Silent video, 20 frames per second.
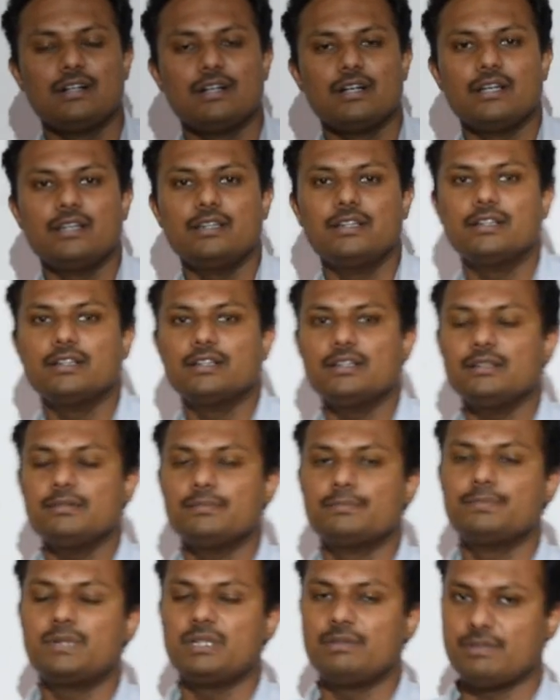in
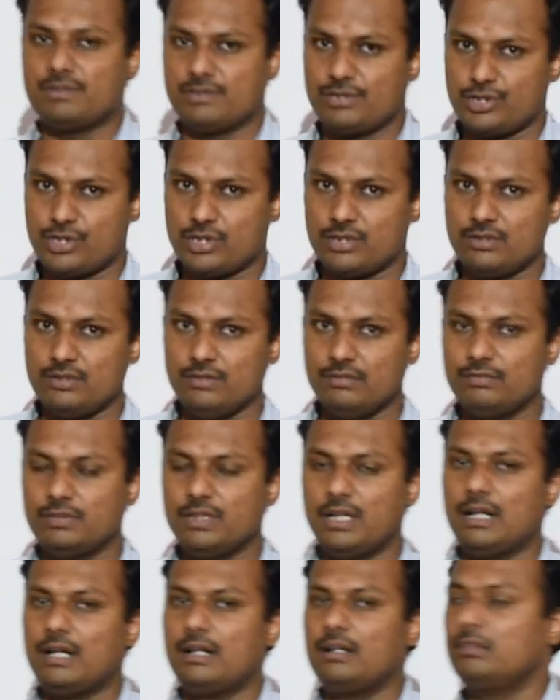the previous session we
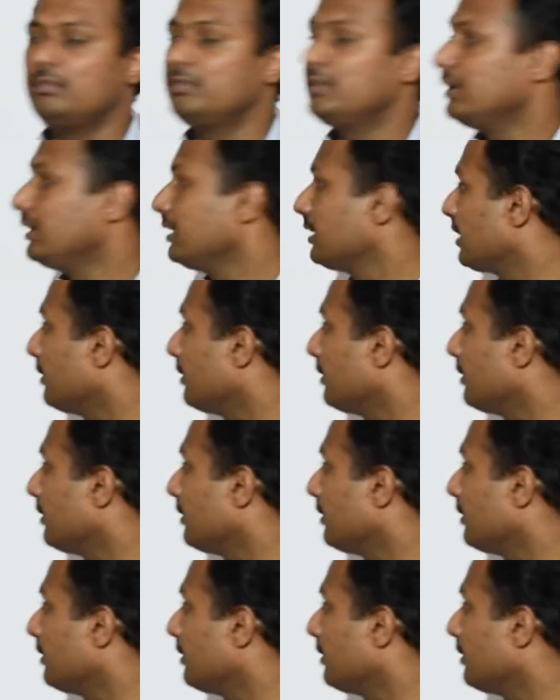have